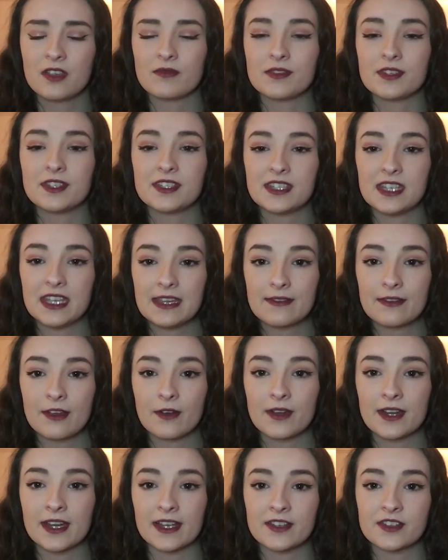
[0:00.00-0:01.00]

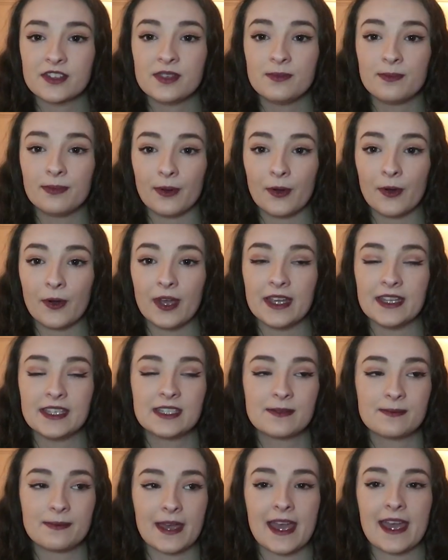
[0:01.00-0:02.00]
Restivo had actually bought a
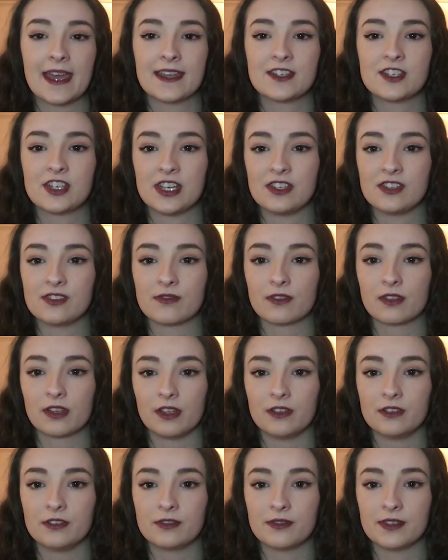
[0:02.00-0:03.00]
spare change of
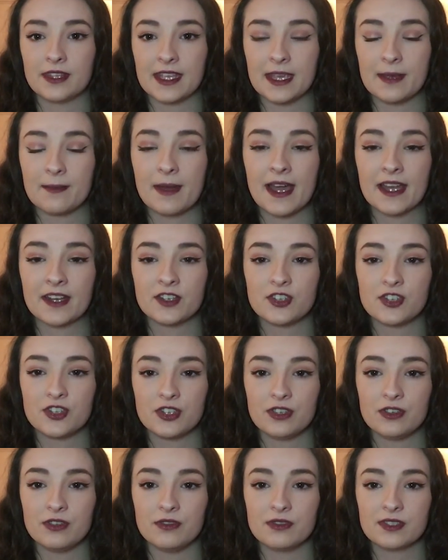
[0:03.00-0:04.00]
clothes with him and
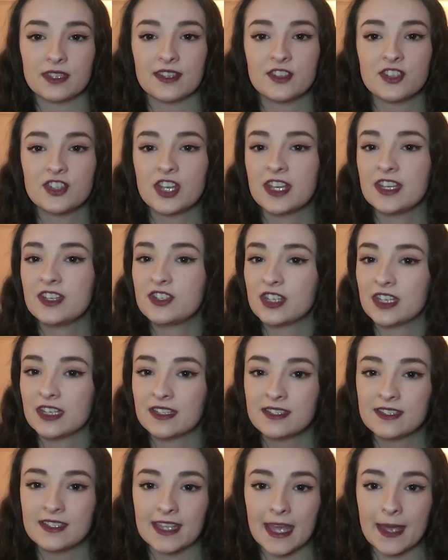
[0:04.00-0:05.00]
shoes and changed
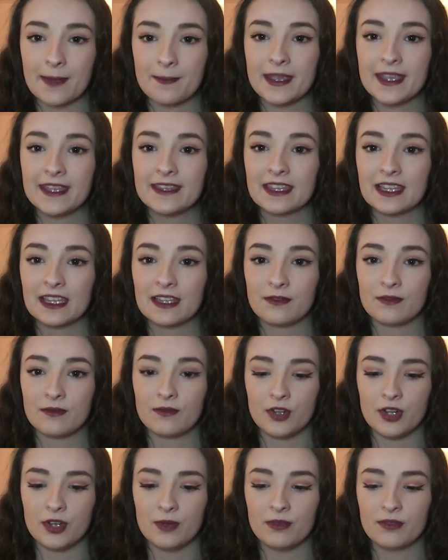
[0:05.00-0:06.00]
into them in the
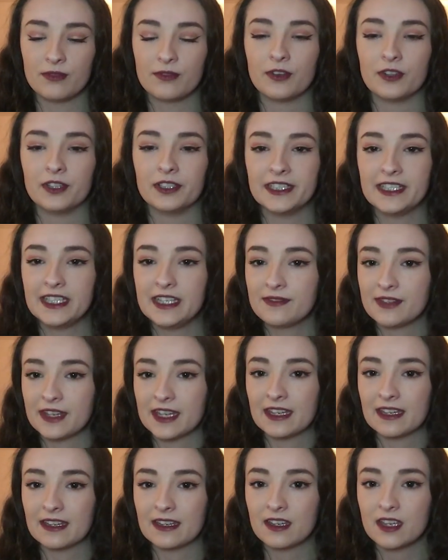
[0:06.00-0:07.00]
living room before
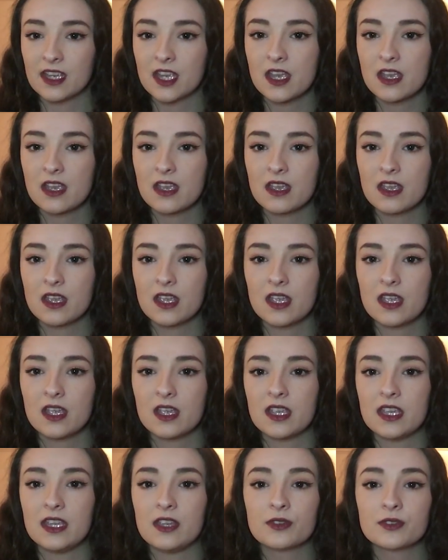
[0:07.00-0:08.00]
leaving.
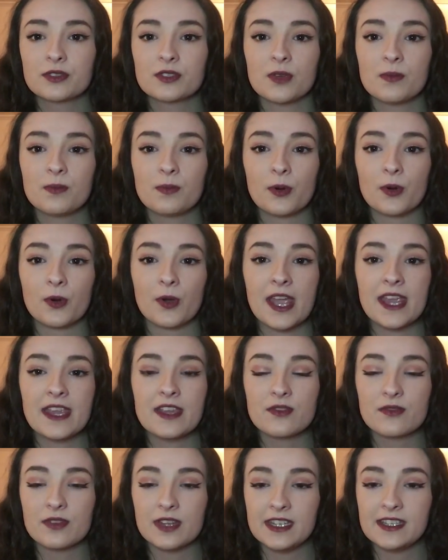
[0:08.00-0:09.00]
He also bought a
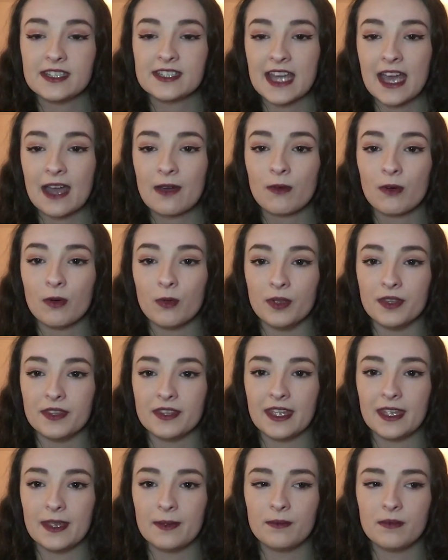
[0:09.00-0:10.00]
green towel
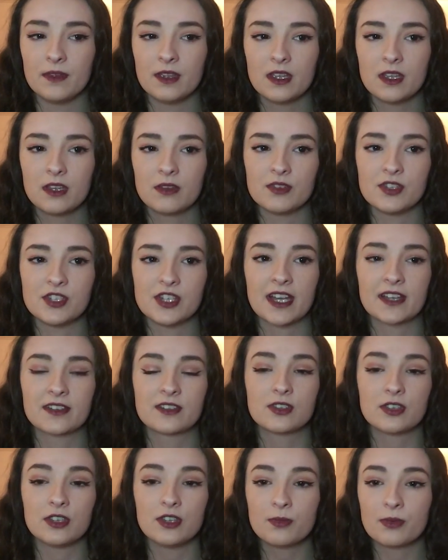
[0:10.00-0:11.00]
with him, which
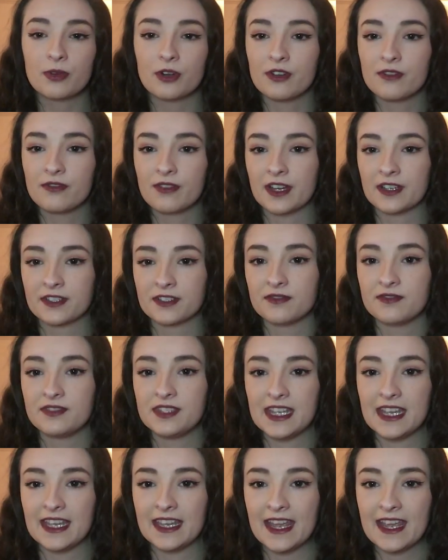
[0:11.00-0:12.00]
had two profiles of
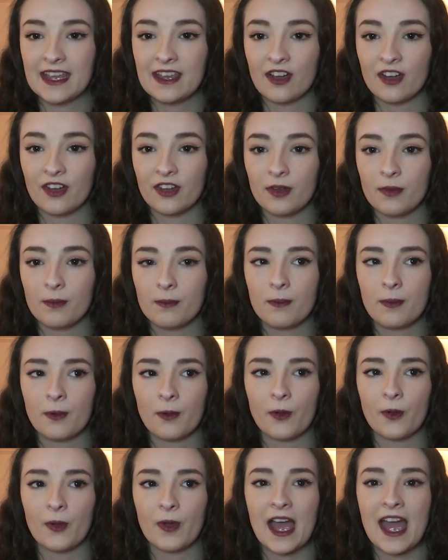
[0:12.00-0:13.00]
DNA on,
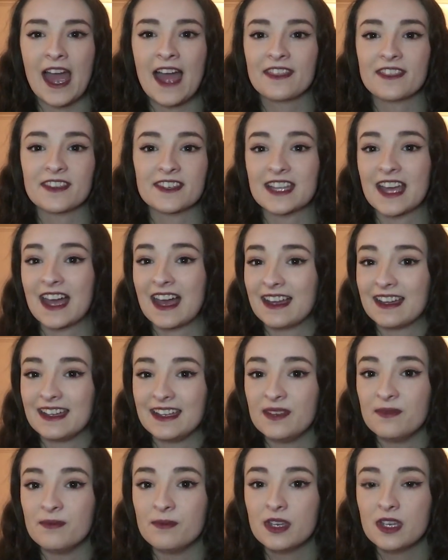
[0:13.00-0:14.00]
but at the
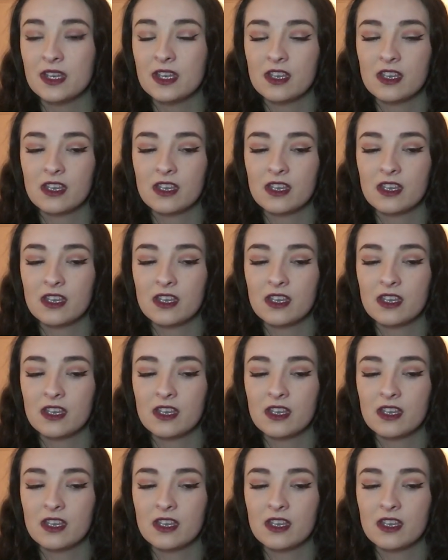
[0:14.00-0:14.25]
time,